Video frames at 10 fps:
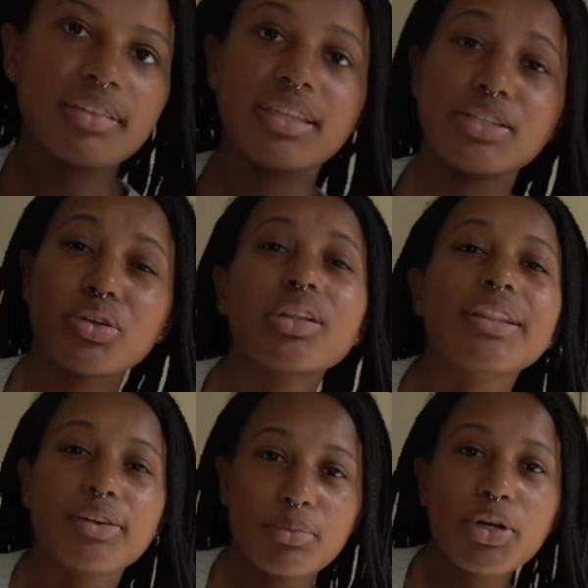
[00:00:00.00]
these are a
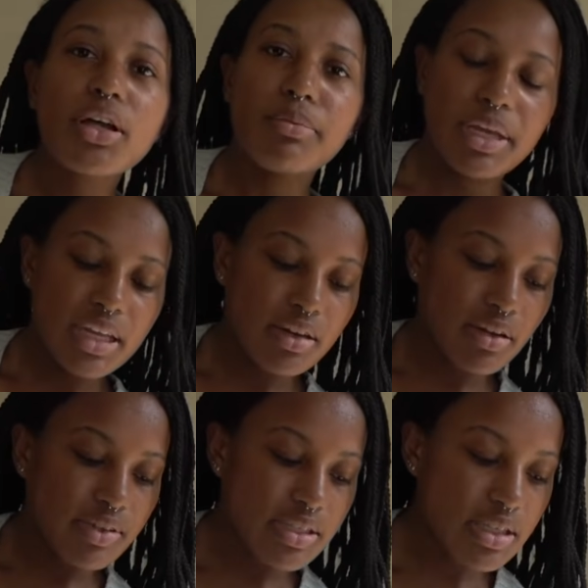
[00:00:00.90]
little more complicated,
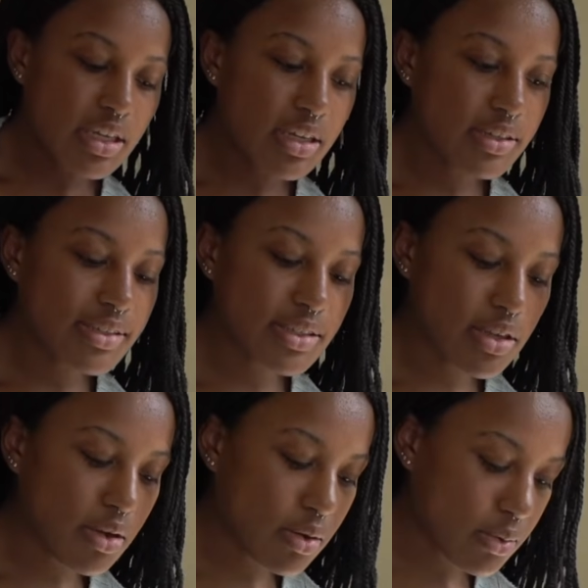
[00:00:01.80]
obviously.
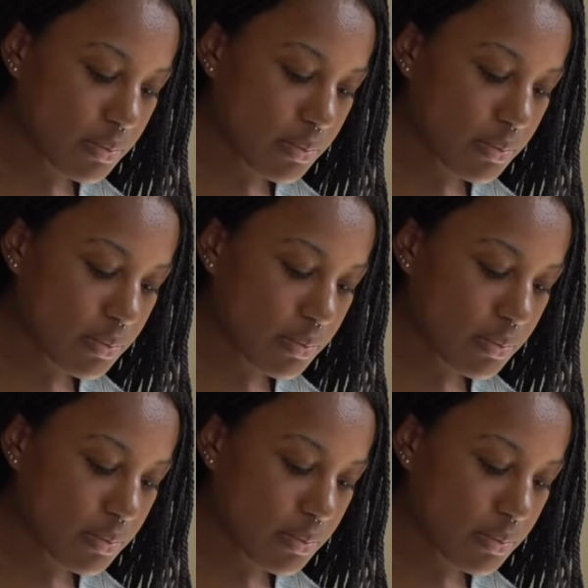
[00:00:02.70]
So